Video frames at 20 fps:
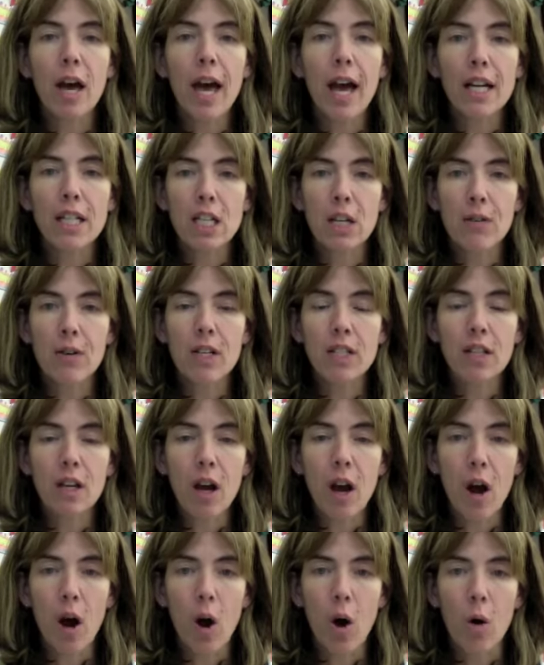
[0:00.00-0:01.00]
activities
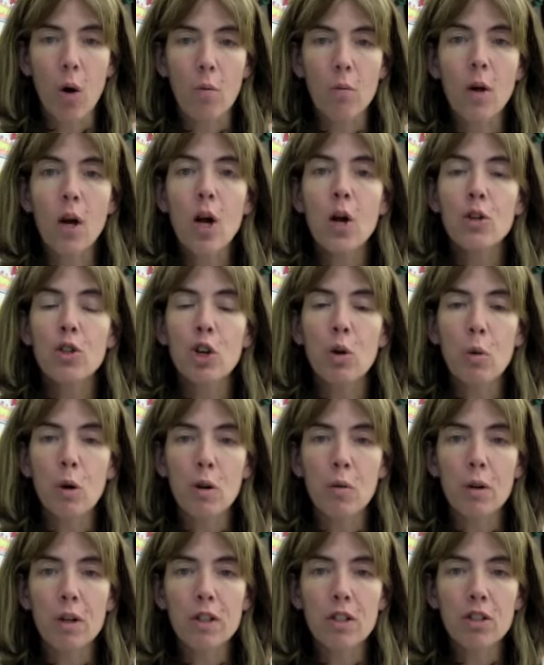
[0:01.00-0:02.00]
at home to
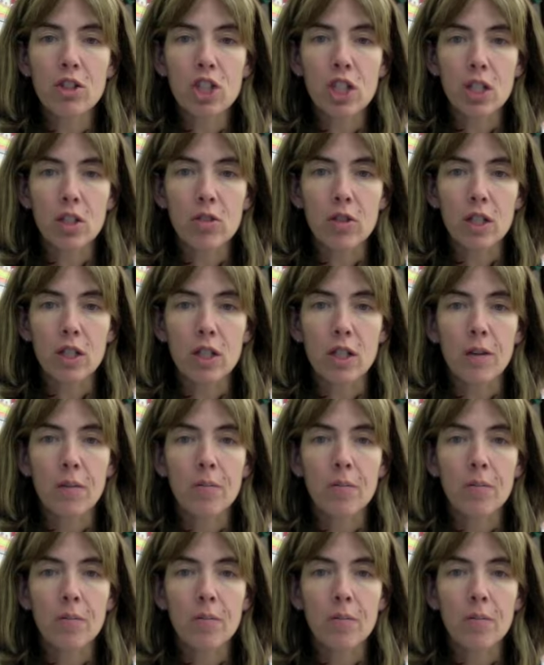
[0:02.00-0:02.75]
work with their children.